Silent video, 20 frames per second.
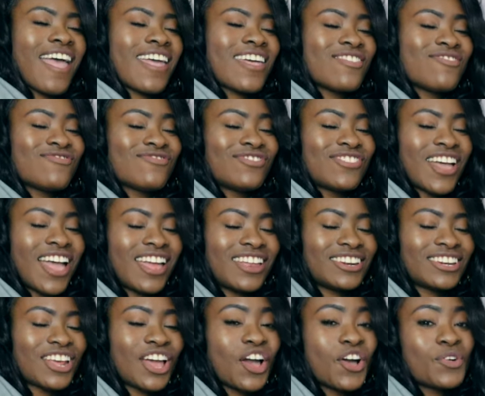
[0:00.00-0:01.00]
and
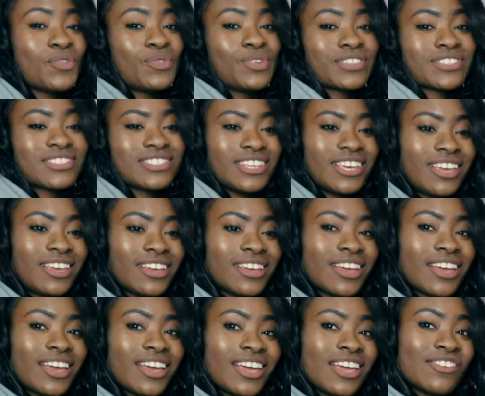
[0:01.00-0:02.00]
then we'll see
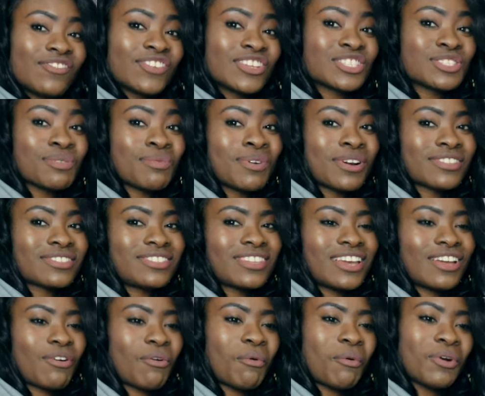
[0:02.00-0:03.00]
if it's worth it